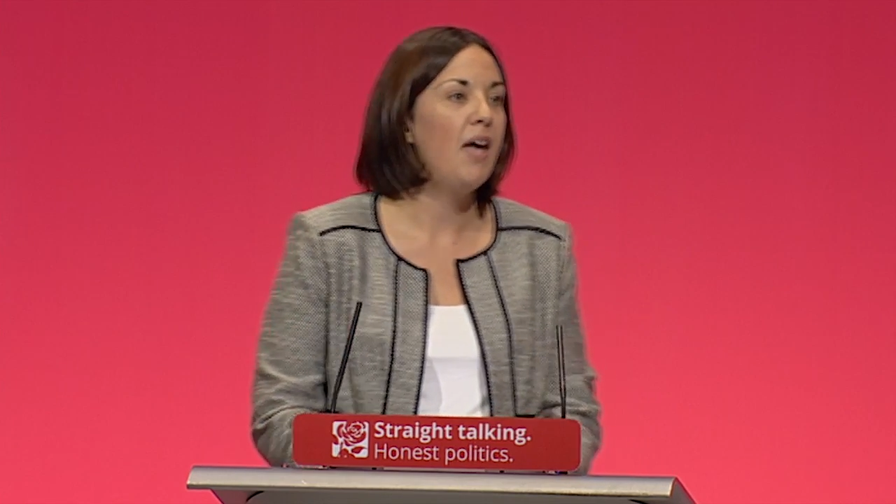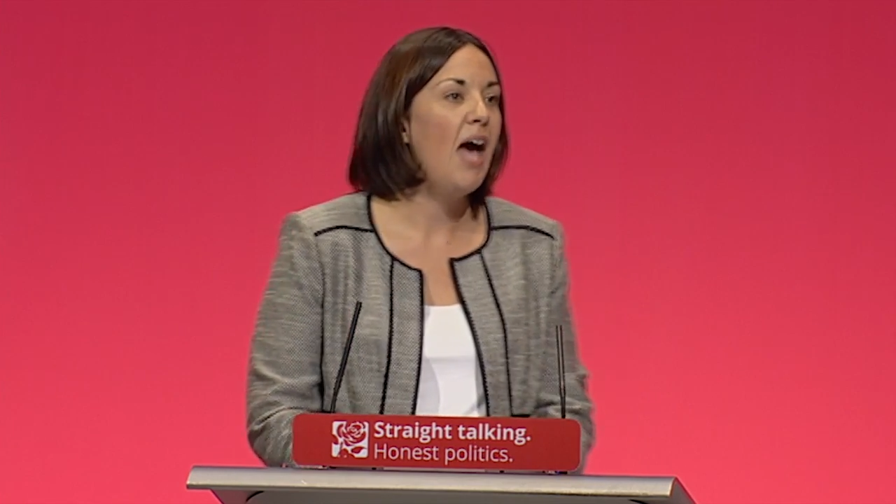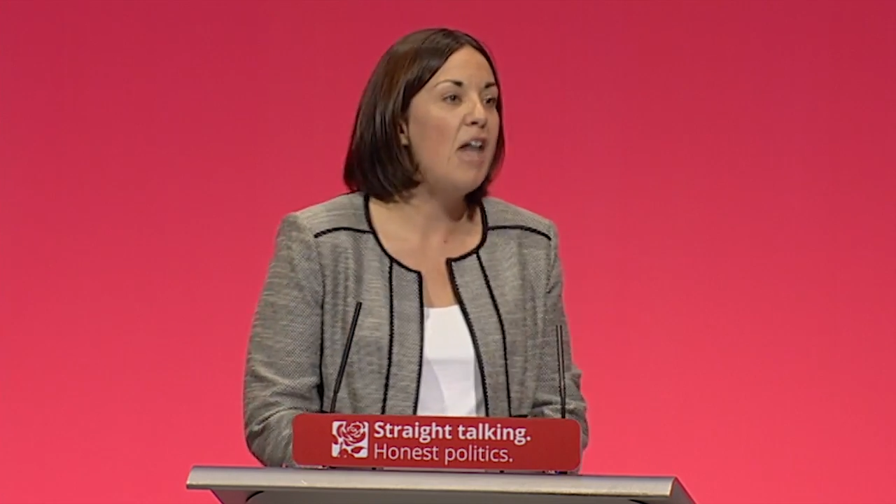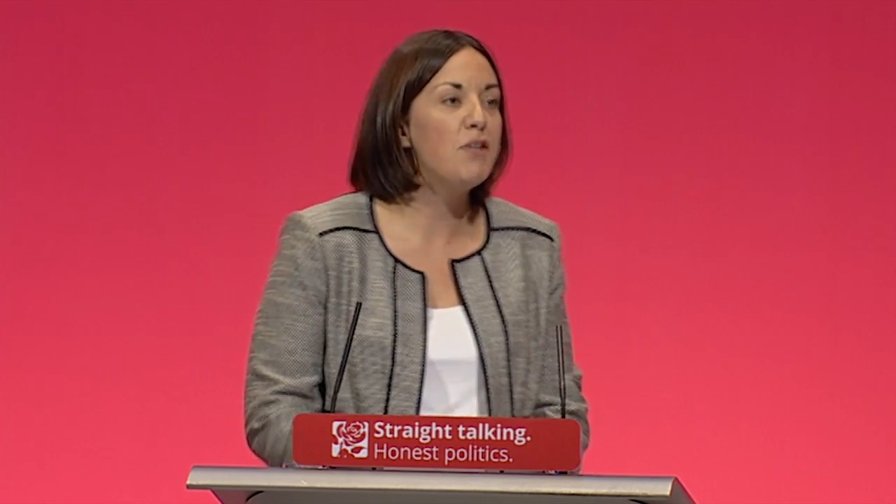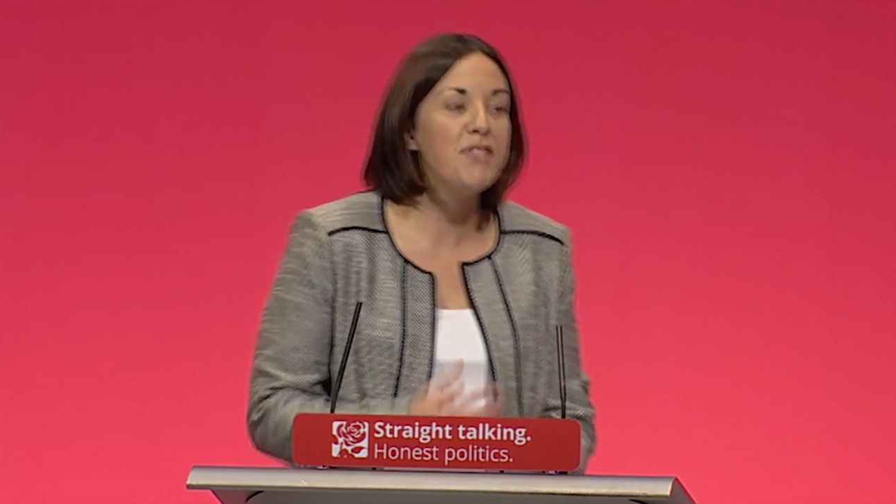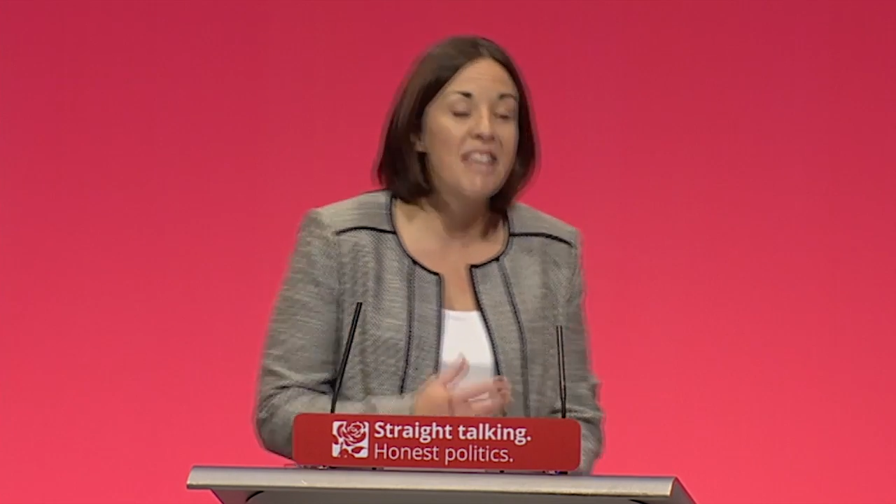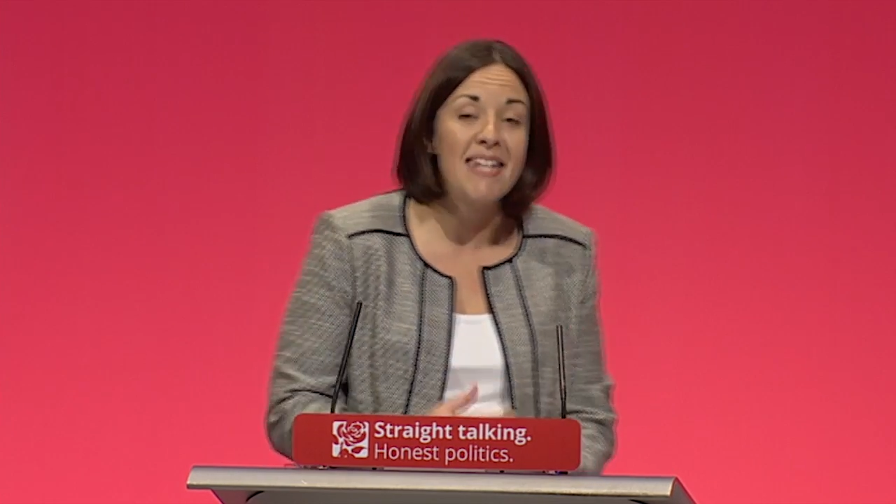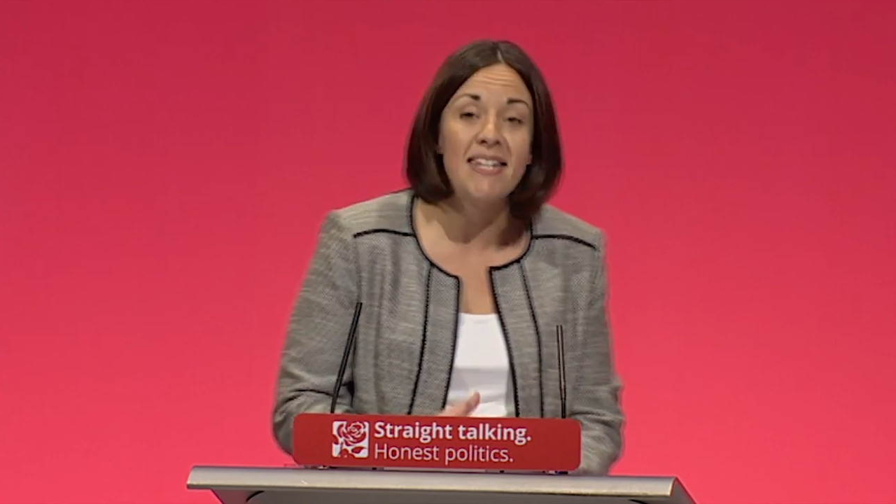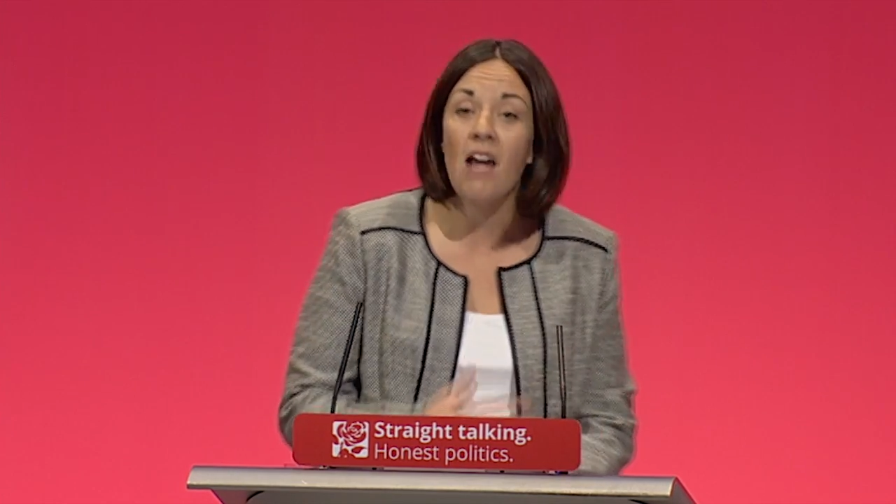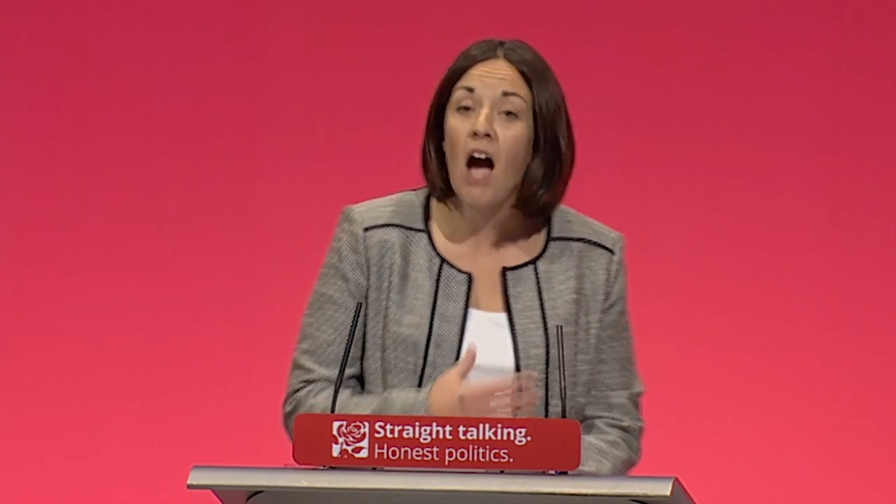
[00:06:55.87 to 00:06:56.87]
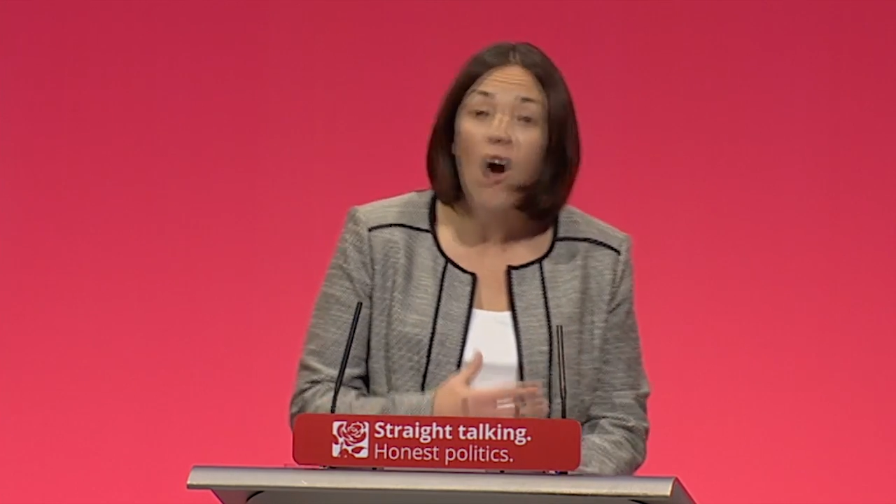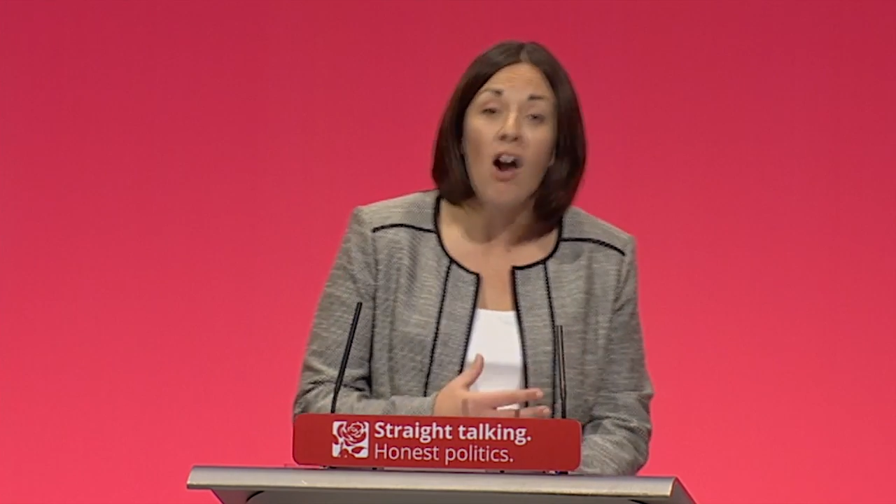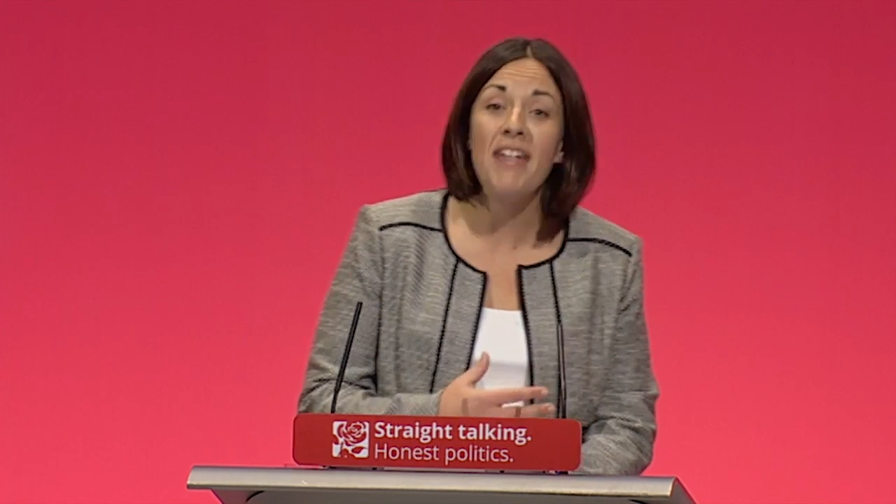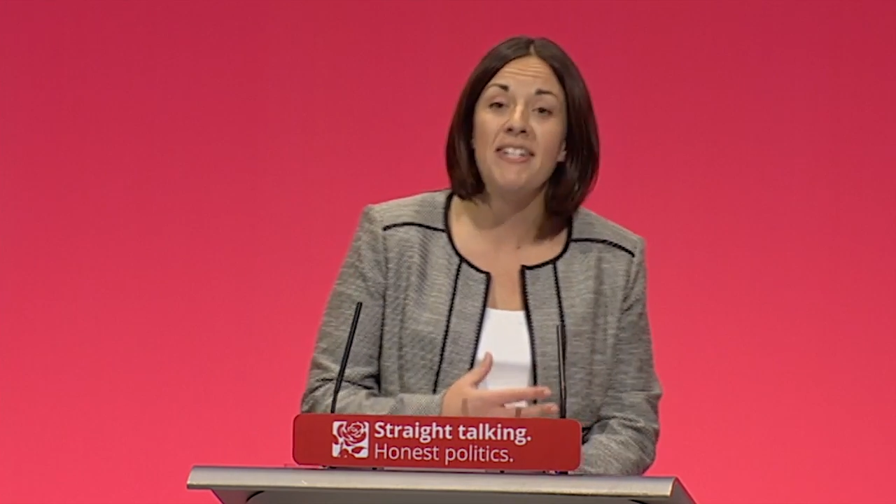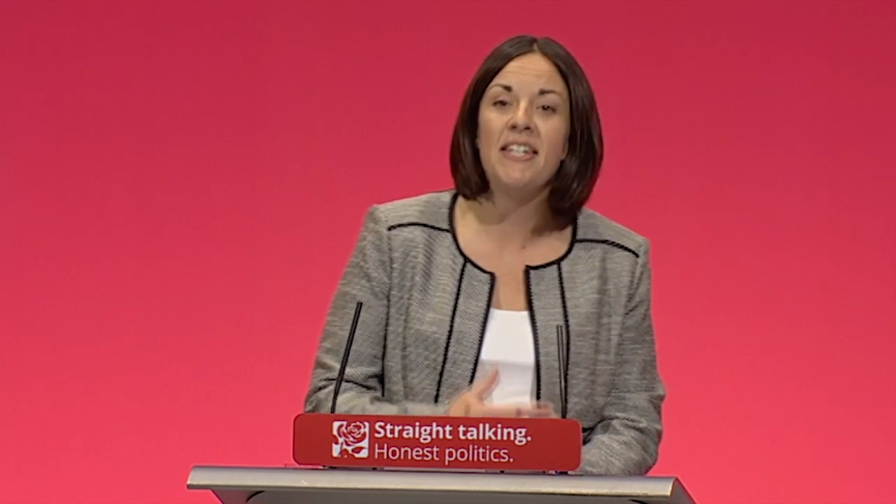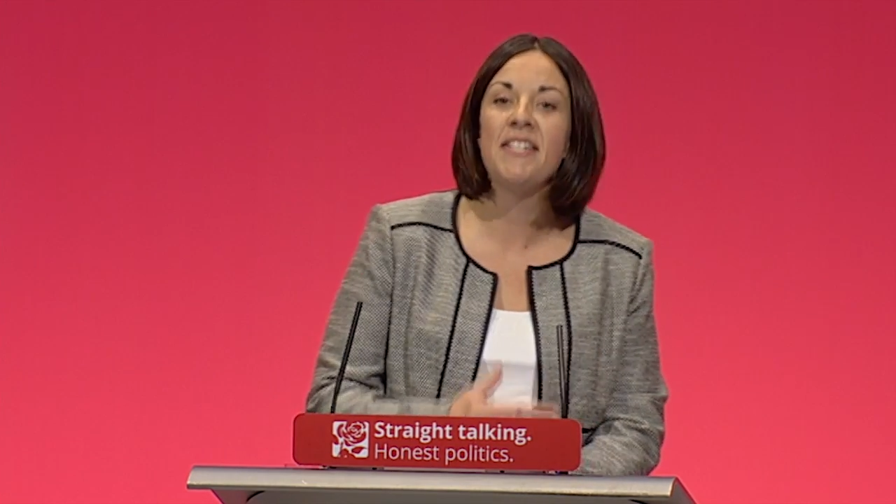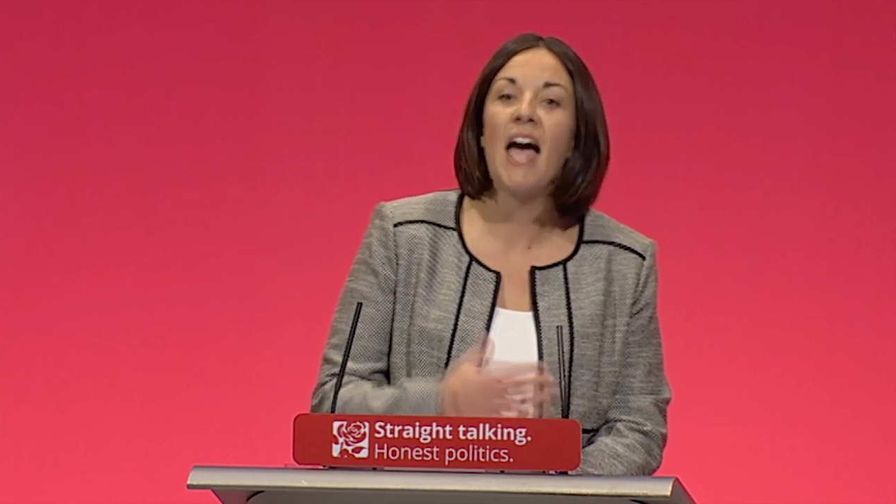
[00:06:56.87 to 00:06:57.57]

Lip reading: and of sending our ideas